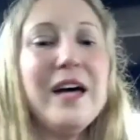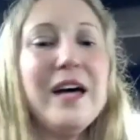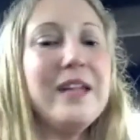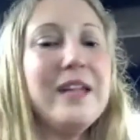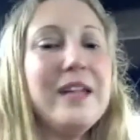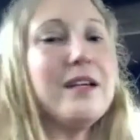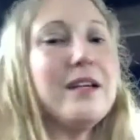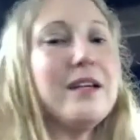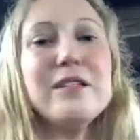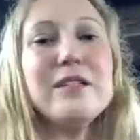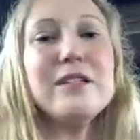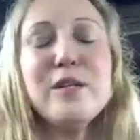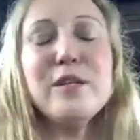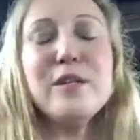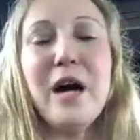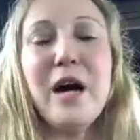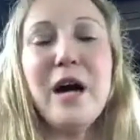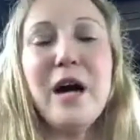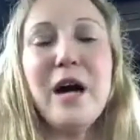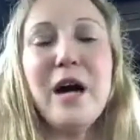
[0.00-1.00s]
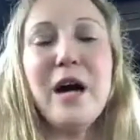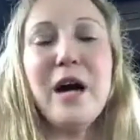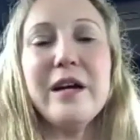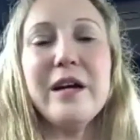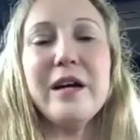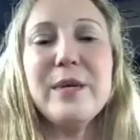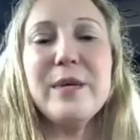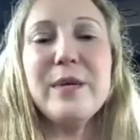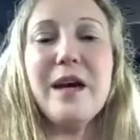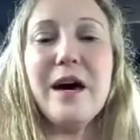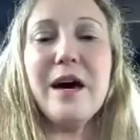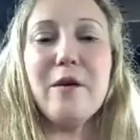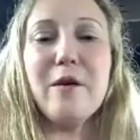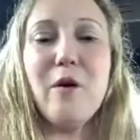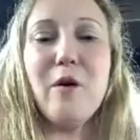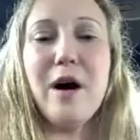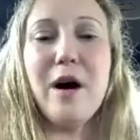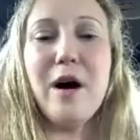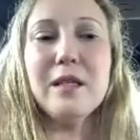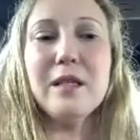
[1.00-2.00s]
surprise me at all.
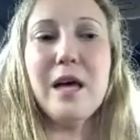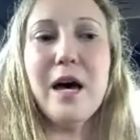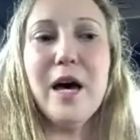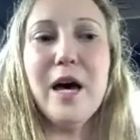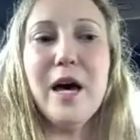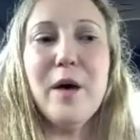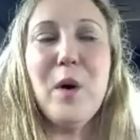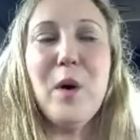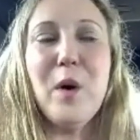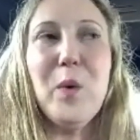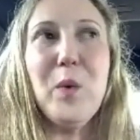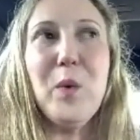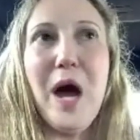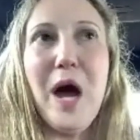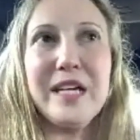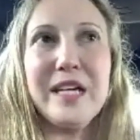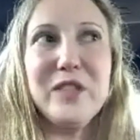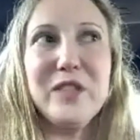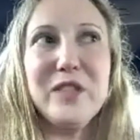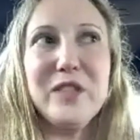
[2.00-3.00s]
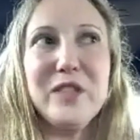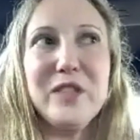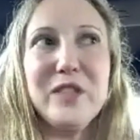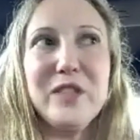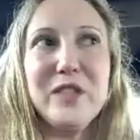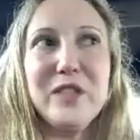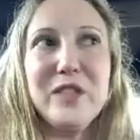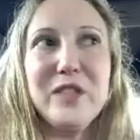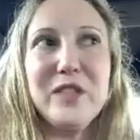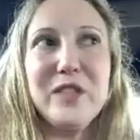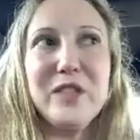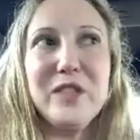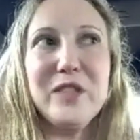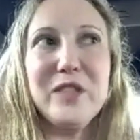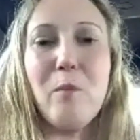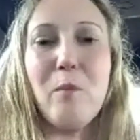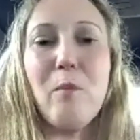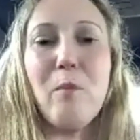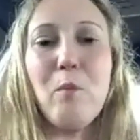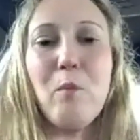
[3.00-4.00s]
Um, I do know that's about
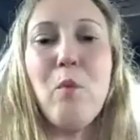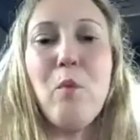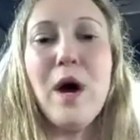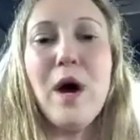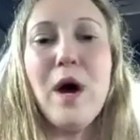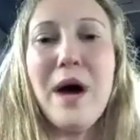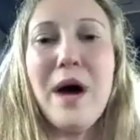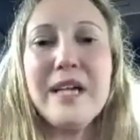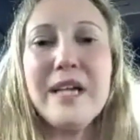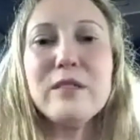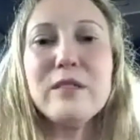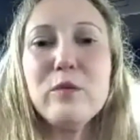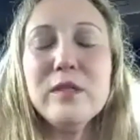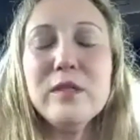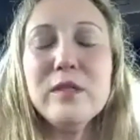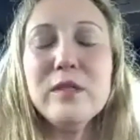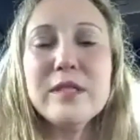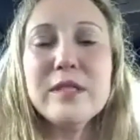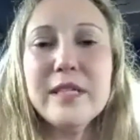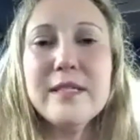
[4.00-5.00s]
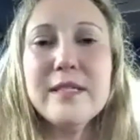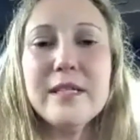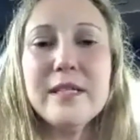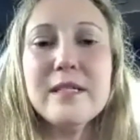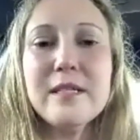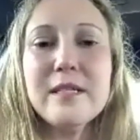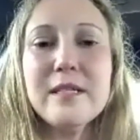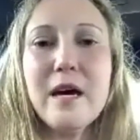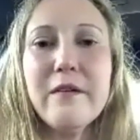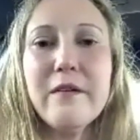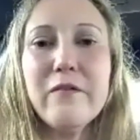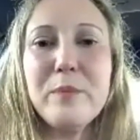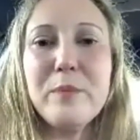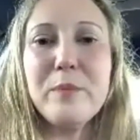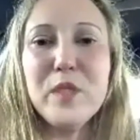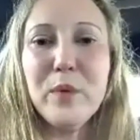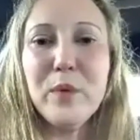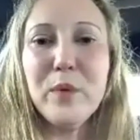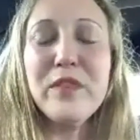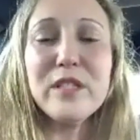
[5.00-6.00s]
what my schools consist of
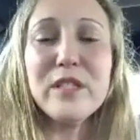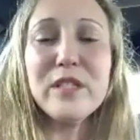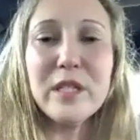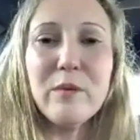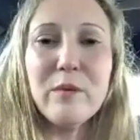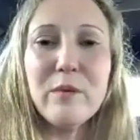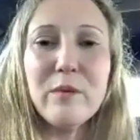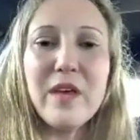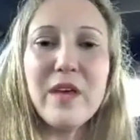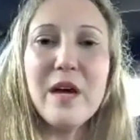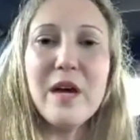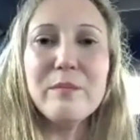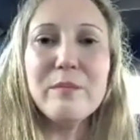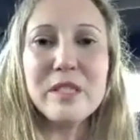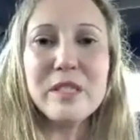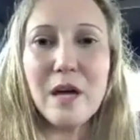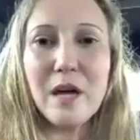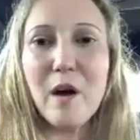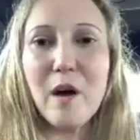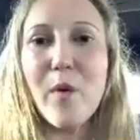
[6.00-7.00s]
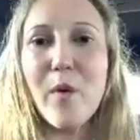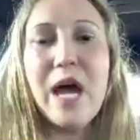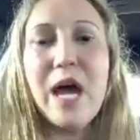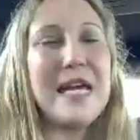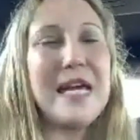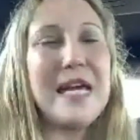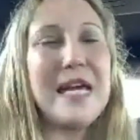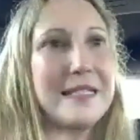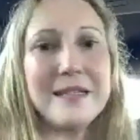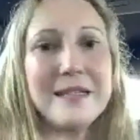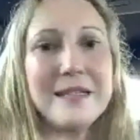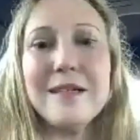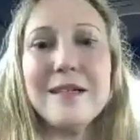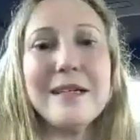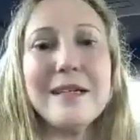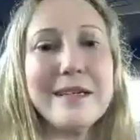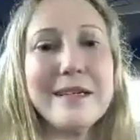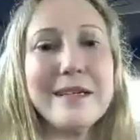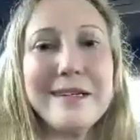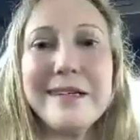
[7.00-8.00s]
between the two of them. So
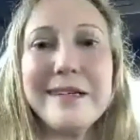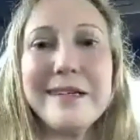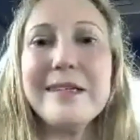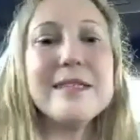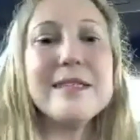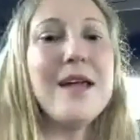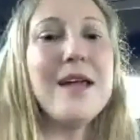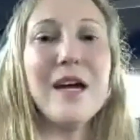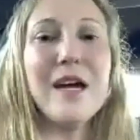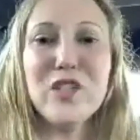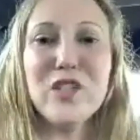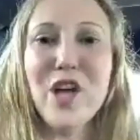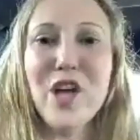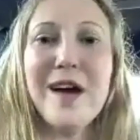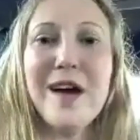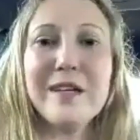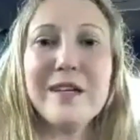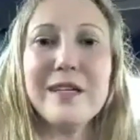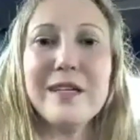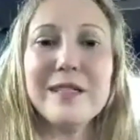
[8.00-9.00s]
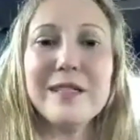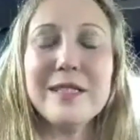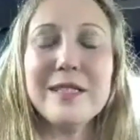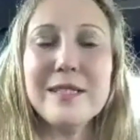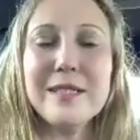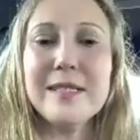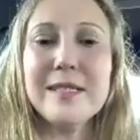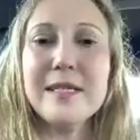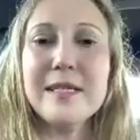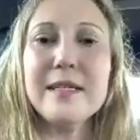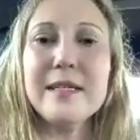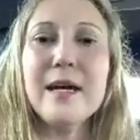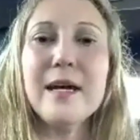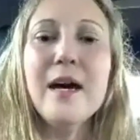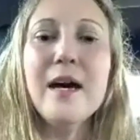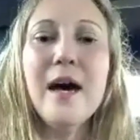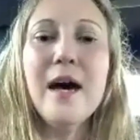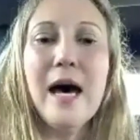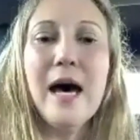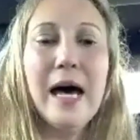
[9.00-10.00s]
it's not shocking to see.
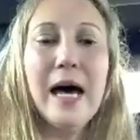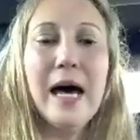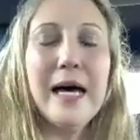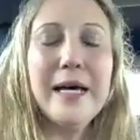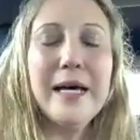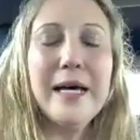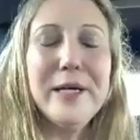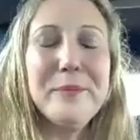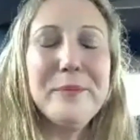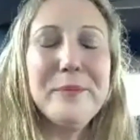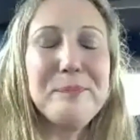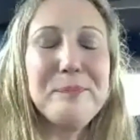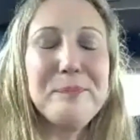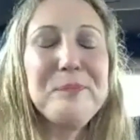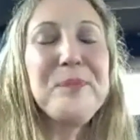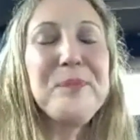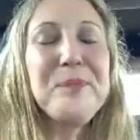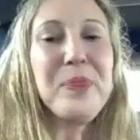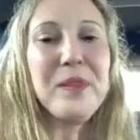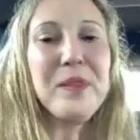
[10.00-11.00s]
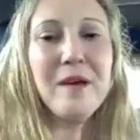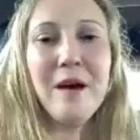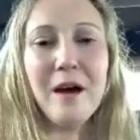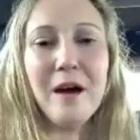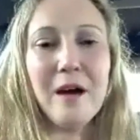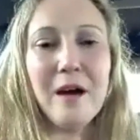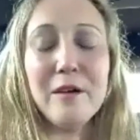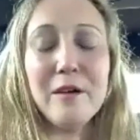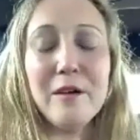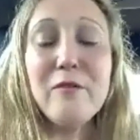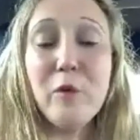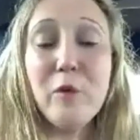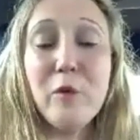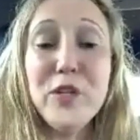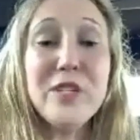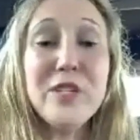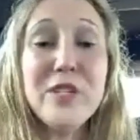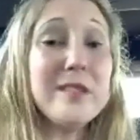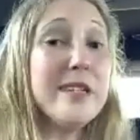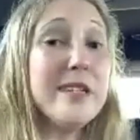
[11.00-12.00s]
Catherine Burge is president elect of Florida's
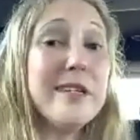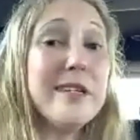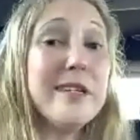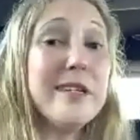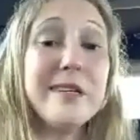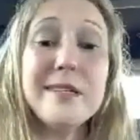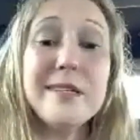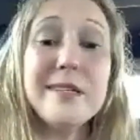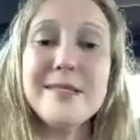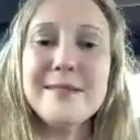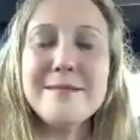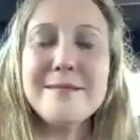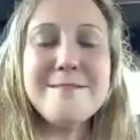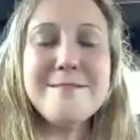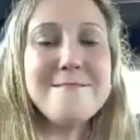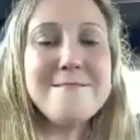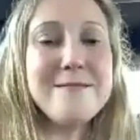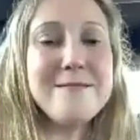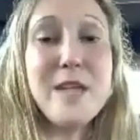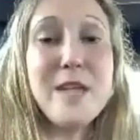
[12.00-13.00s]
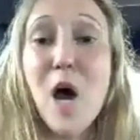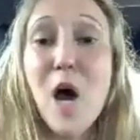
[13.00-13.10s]
Association of School Nurses